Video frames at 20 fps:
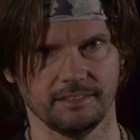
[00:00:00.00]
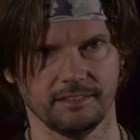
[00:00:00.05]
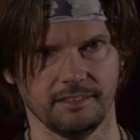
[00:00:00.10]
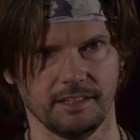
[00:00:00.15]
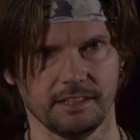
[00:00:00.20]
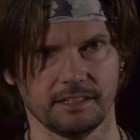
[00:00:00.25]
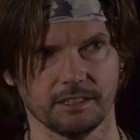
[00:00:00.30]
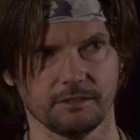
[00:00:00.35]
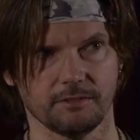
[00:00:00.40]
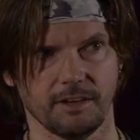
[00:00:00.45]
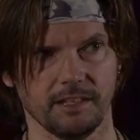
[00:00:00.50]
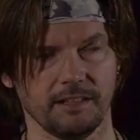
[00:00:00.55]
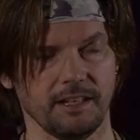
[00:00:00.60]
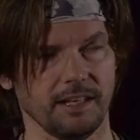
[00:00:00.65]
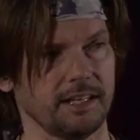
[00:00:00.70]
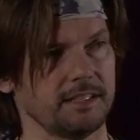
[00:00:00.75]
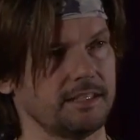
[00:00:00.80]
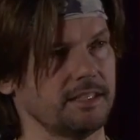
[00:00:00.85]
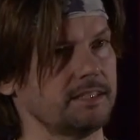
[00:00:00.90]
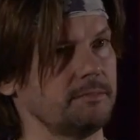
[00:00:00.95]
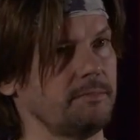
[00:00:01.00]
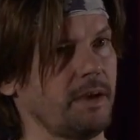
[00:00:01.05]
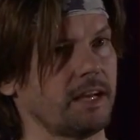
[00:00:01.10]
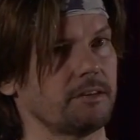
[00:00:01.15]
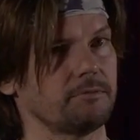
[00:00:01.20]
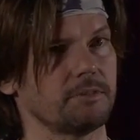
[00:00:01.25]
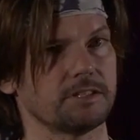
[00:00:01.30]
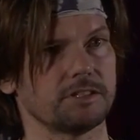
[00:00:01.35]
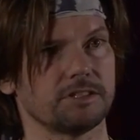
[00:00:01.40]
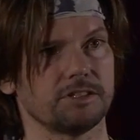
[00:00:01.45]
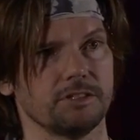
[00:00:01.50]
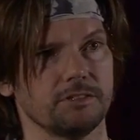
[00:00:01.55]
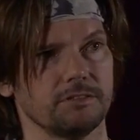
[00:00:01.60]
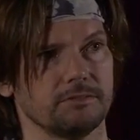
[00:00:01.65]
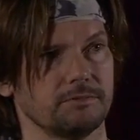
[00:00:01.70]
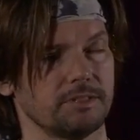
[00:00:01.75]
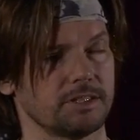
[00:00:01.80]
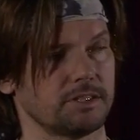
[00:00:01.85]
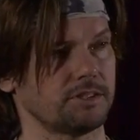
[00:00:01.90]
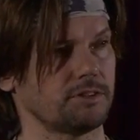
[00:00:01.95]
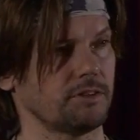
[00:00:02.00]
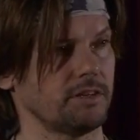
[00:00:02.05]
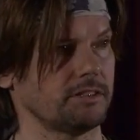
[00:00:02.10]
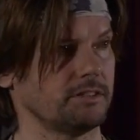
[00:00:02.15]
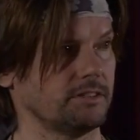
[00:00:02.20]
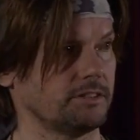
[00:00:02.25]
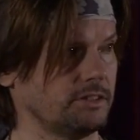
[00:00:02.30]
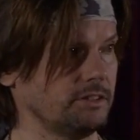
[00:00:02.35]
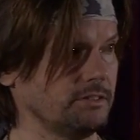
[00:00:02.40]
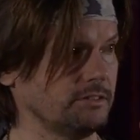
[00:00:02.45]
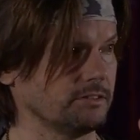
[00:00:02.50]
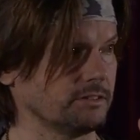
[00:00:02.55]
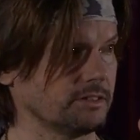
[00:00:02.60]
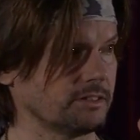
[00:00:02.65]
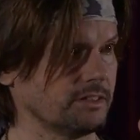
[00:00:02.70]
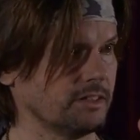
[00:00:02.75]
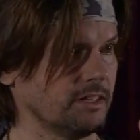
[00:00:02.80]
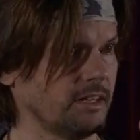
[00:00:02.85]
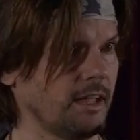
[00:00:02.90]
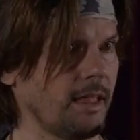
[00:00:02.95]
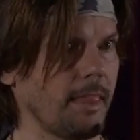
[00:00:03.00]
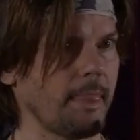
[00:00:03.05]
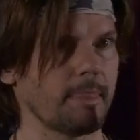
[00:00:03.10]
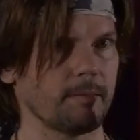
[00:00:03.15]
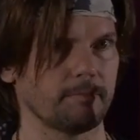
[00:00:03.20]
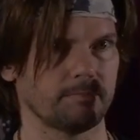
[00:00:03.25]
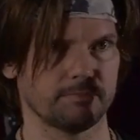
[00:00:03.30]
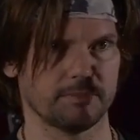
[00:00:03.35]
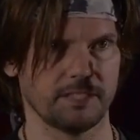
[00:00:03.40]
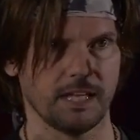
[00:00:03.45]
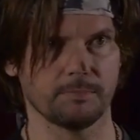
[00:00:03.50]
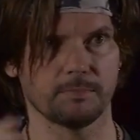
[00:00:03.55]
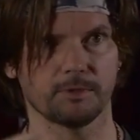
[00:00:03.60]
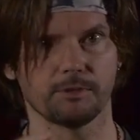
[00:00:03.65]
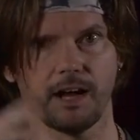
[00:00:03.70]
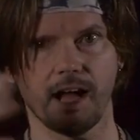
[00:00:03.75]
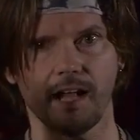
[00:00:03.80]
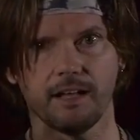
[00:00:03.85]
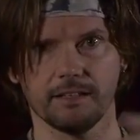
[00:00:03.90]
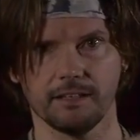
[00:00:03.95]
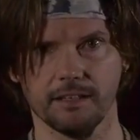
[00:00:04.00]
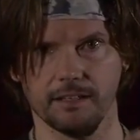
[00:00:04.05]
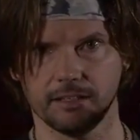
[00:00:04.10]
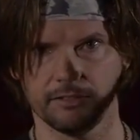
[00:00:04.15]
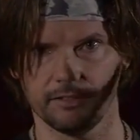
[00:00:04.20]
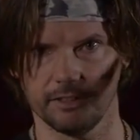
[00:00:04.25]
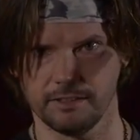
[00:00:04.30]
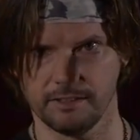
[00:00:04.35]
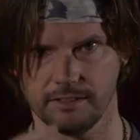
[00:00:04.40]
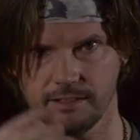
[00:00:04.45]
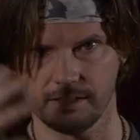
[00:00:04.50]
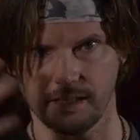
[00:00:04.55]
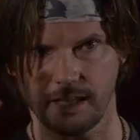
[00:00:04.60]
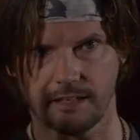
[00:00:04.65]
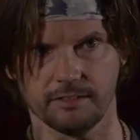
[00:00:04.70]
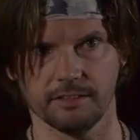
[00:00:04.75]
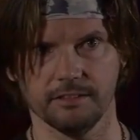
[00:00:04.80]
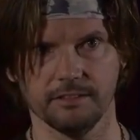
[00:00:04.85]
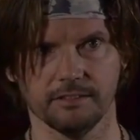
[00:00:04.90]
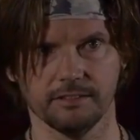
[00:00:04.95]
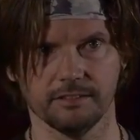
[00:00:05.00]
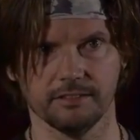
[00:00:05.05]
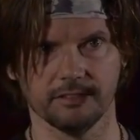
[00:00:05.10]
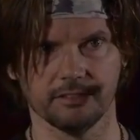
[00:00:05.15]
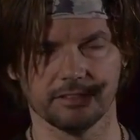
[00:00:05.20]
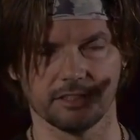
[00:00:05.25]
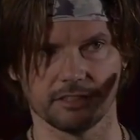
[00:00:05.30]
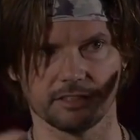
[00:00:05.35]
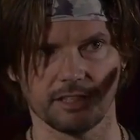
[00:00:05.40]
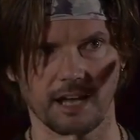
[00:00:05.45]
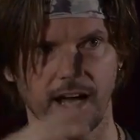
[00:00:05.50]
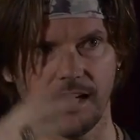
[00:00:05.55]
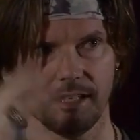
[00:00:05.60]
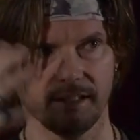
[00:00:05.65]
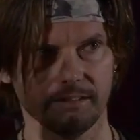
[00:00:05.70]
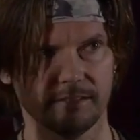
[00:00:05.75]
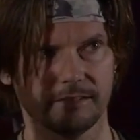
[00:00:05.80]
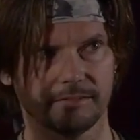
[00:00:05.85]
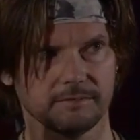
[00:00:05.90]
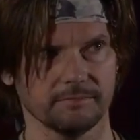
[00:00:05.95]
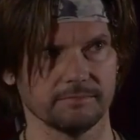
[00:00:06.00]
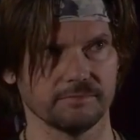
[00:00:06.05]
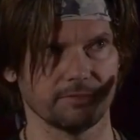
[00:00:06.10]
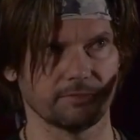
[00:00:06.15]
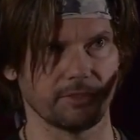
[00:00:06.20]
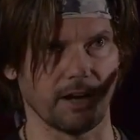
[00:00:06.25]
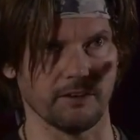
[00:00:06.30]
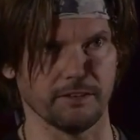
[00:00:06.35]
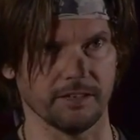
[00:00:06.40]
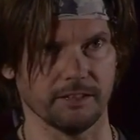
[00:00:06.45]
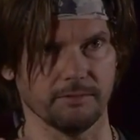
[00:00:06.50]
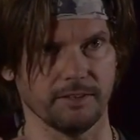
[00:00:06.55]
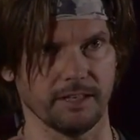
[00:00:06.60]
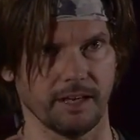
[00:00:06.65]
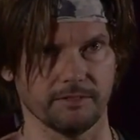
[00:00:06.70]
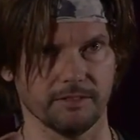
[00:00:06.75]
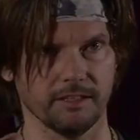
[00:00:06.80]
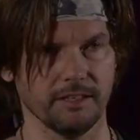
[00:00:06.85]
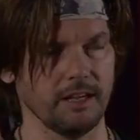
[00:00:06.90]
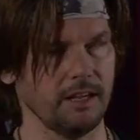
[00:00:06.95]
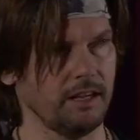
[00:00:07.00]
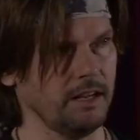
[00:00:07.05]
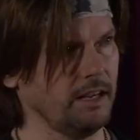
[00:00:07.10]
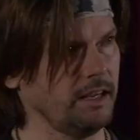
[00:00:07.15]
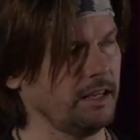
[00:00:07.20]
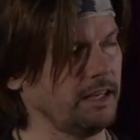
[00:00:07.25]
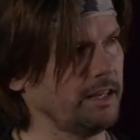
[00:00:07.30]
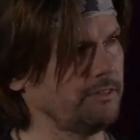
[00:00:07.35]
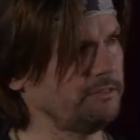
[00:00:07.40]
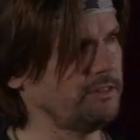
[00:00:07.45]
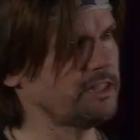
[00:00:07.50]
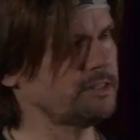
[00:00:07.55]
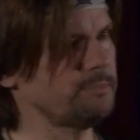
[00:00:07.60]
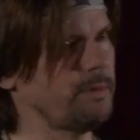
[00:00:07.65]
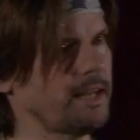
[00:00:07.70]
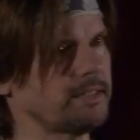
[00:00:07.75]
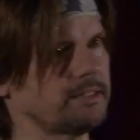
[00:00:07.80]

it's a great thing. It doesn't matter which choice you choose. Take morality out of it, etc. Society frowning, whatever. If this man